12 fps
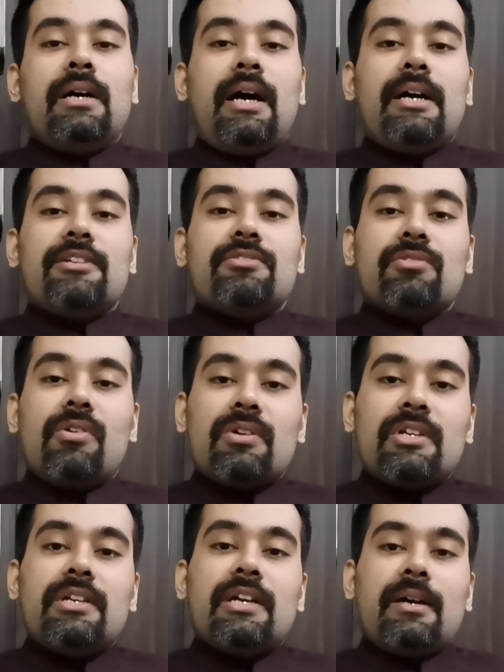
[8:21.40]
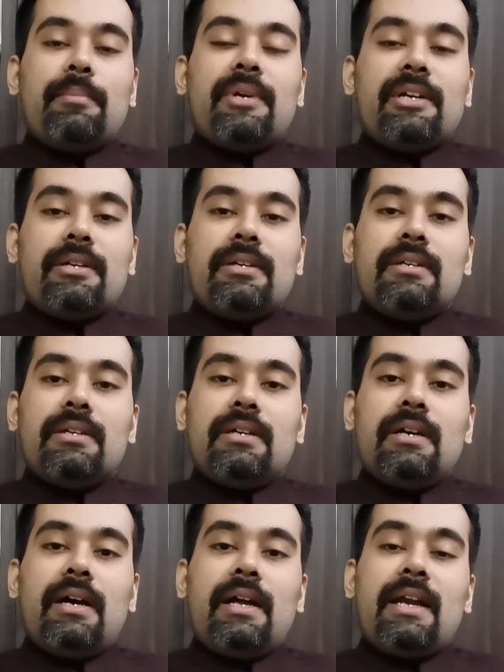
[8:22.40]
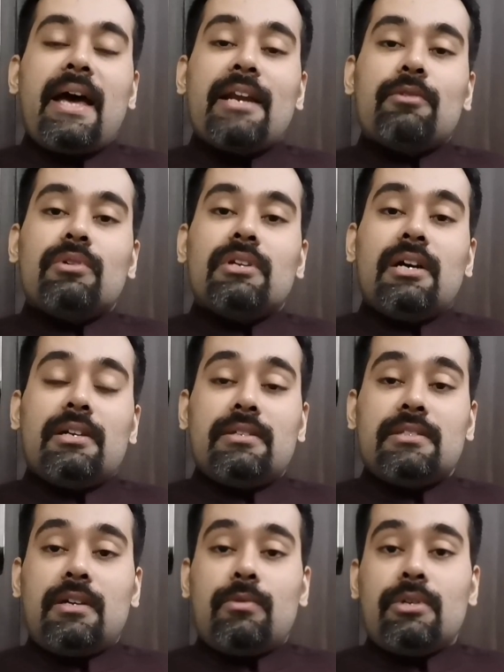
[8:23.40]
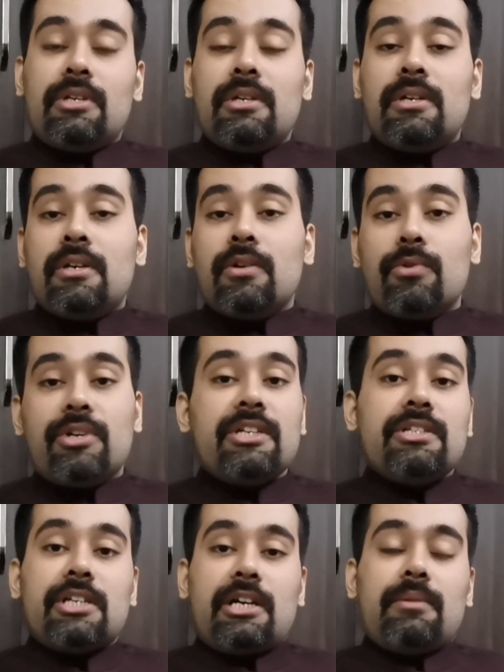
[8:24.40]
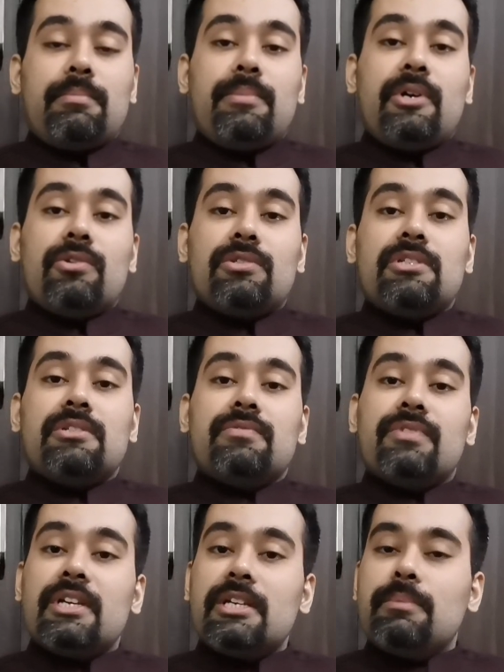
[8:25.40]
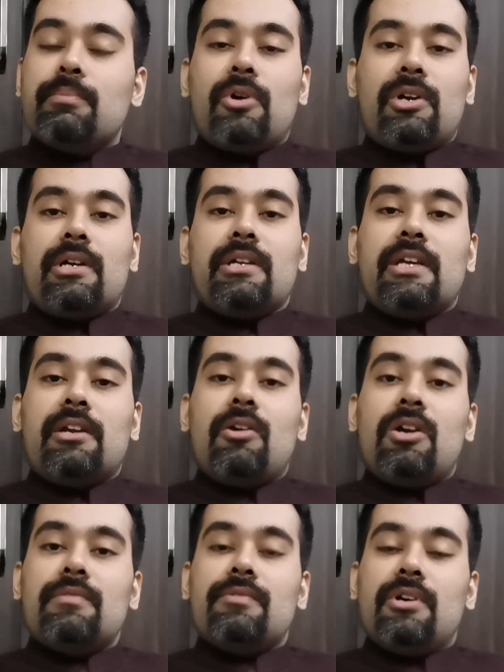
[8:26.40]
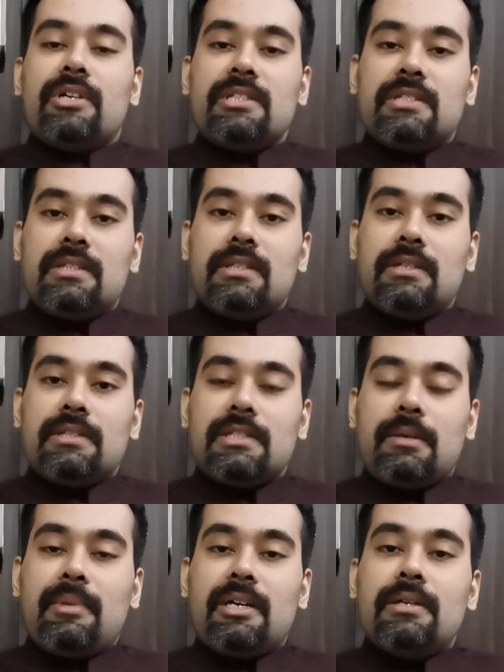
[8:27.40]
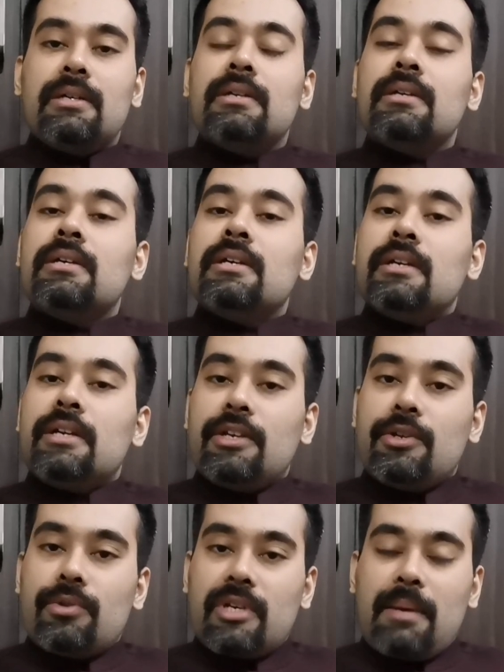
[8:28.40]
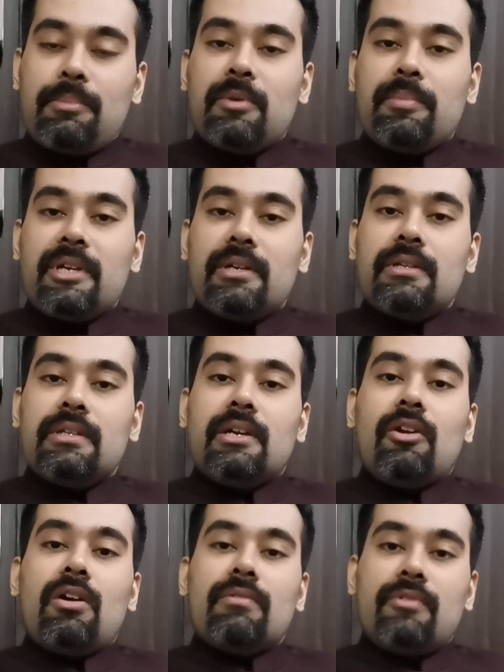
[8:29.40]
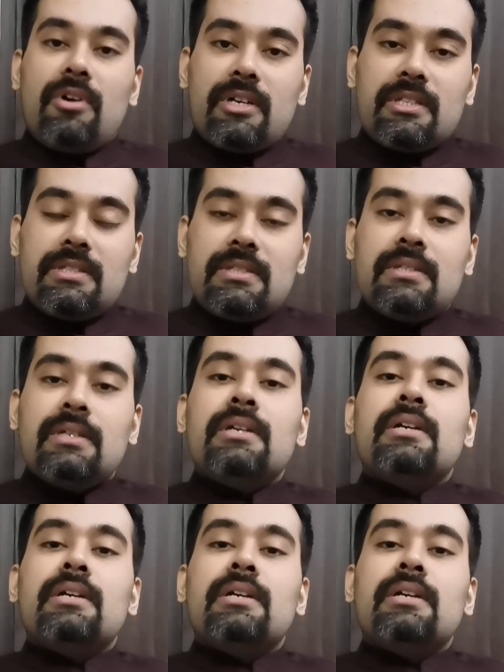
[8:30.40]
I strongly recommend an annual ultrasound routine checkup, because it is very important. There are a lot of organs in the stomach, in your abdomen, there are a lot of organs,